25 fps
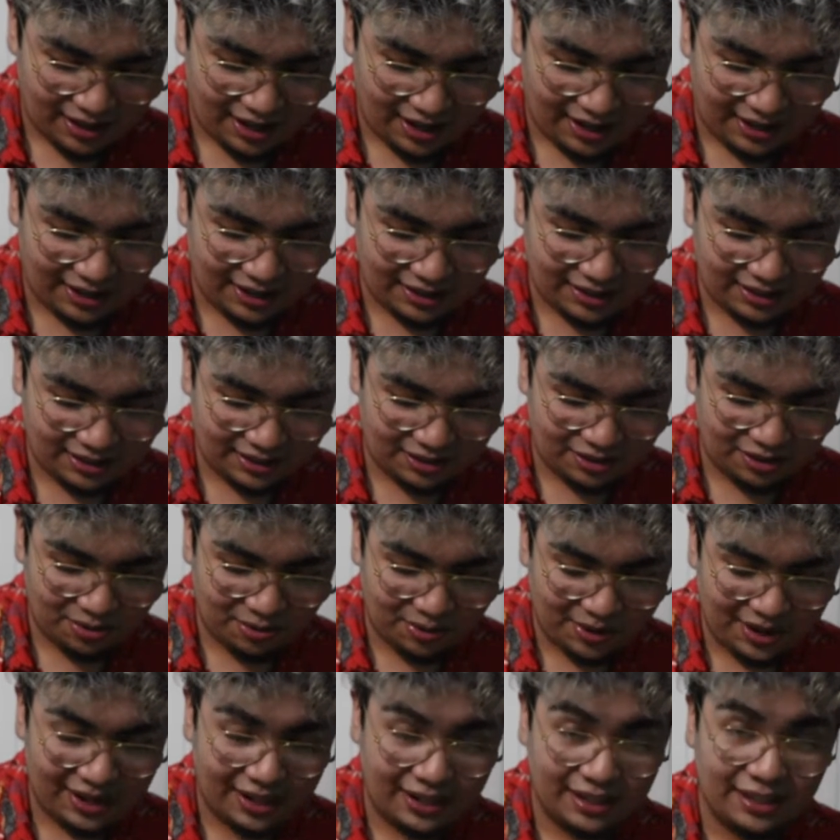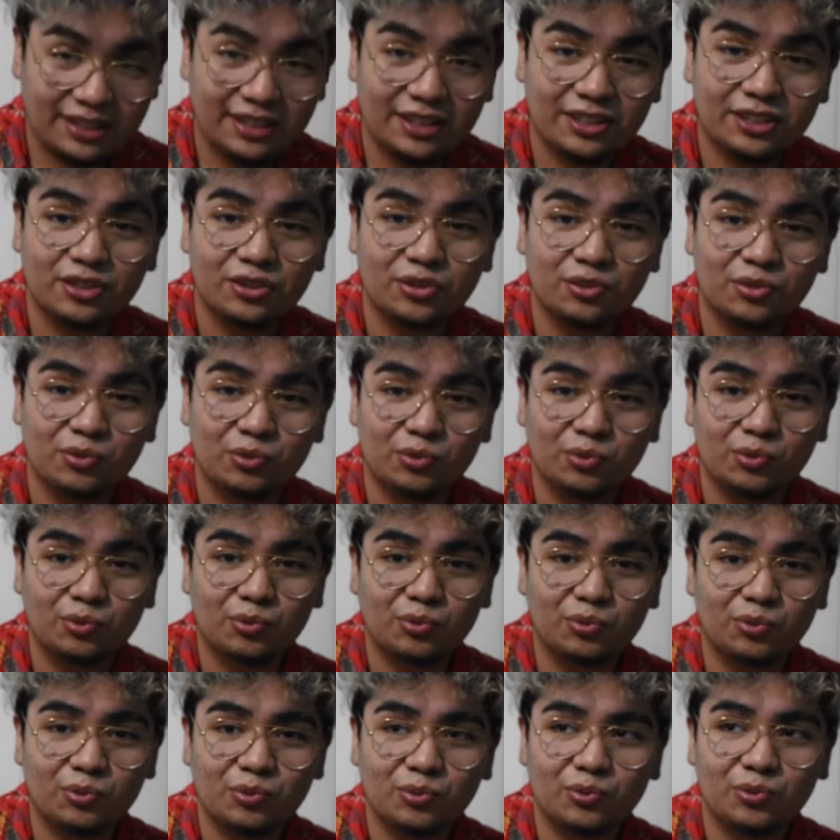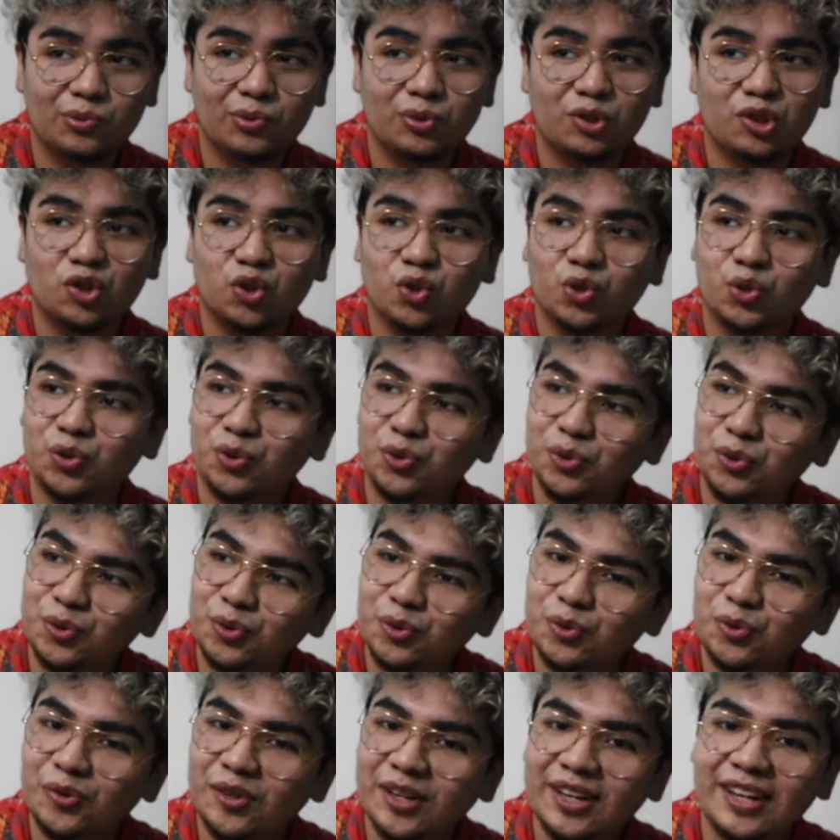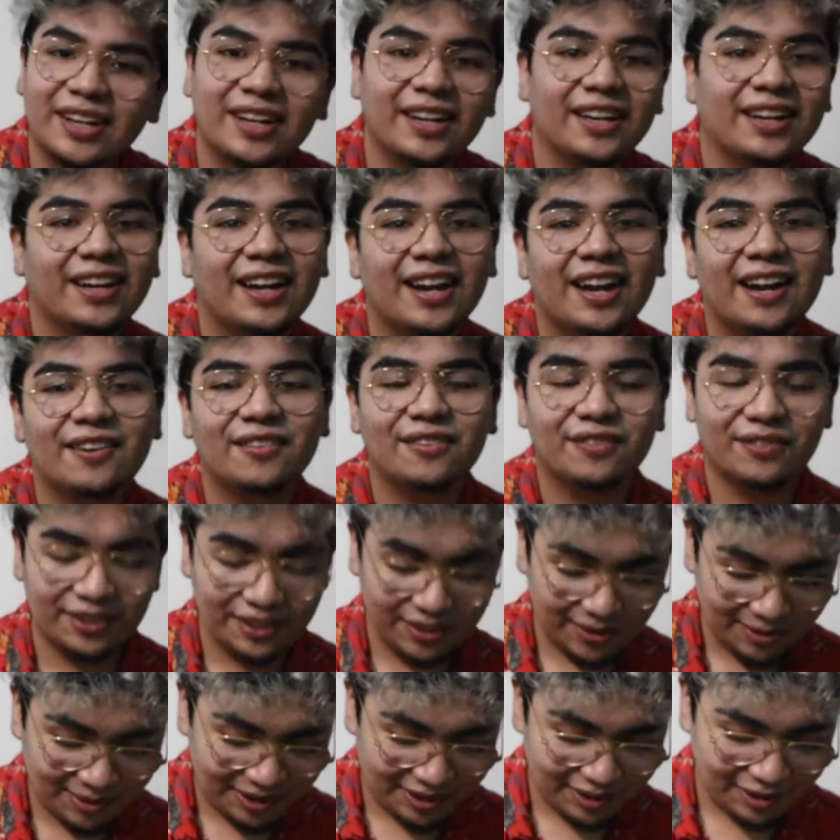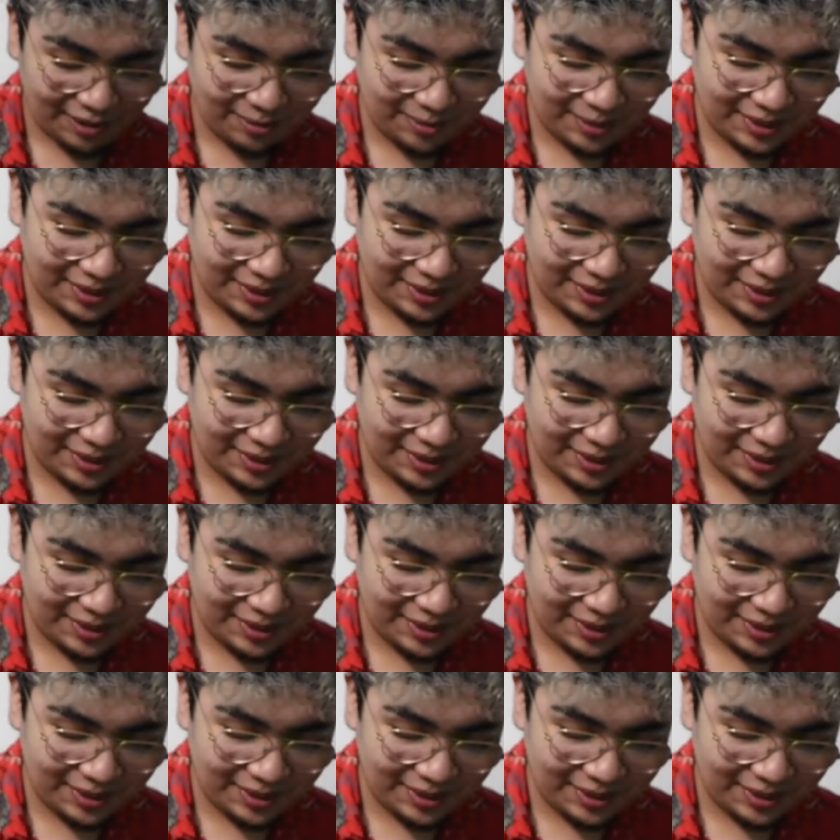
guess in a way you do have free will,